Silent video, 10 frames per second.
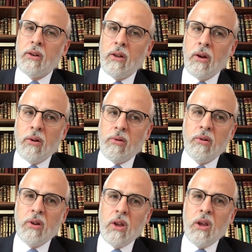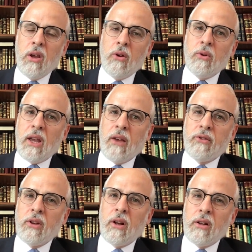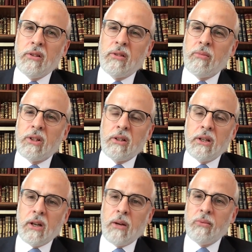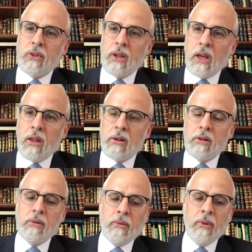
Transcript: No, we have to ultimately come together.